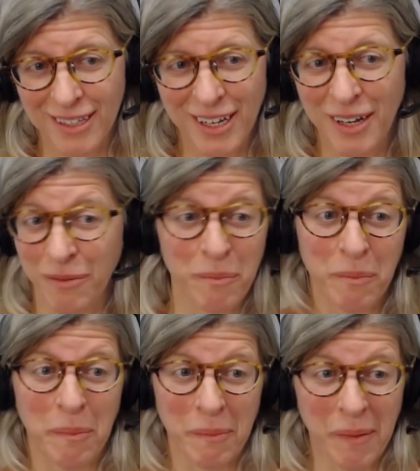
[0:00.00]

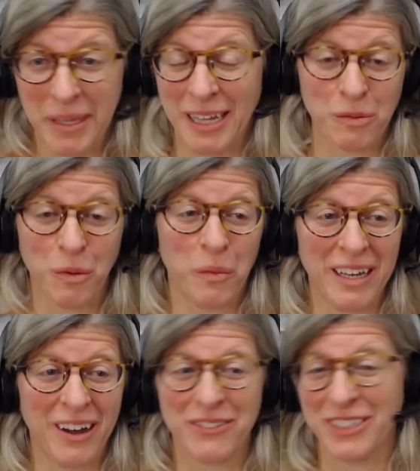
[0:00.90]
That's what
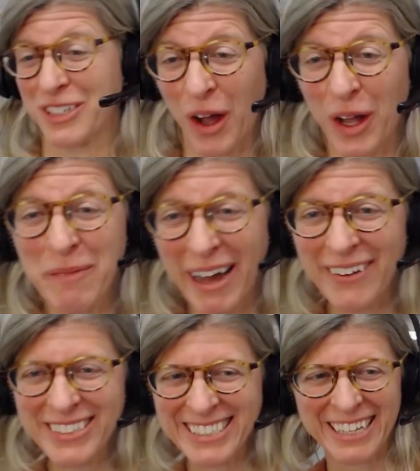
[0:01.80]
we often talk
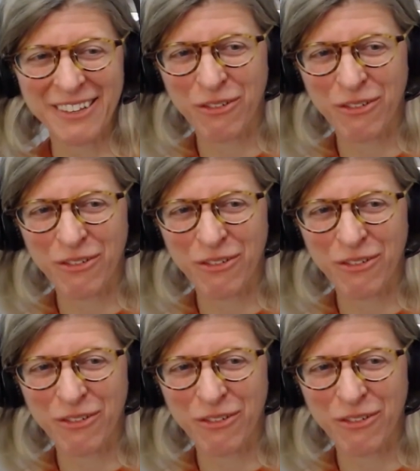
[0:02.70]
about. It's like